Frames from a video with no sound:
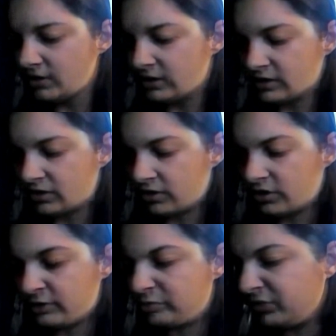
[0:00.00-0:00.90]
So it's got a
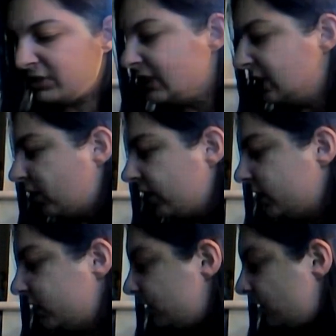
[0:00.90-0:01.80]
nice pretty
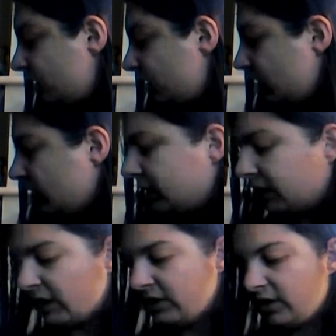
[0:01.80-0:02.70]
lining.
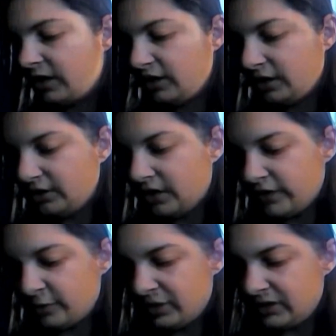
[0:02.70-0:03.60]
And then the
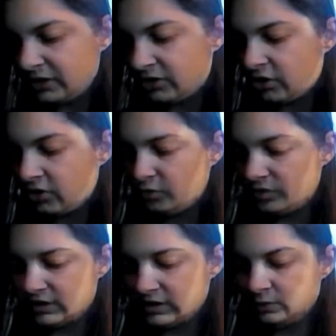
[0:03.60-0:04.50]
other piece I got
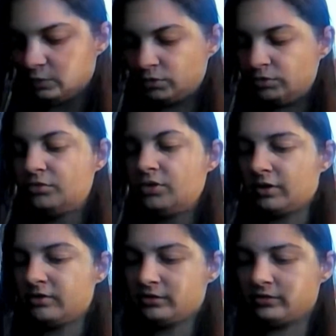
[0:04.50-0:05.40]
was this
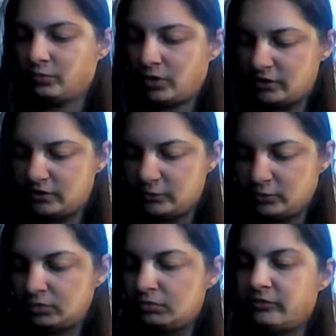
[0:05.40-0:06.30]

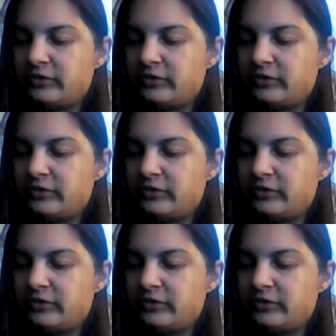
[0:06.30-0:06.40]
woven wool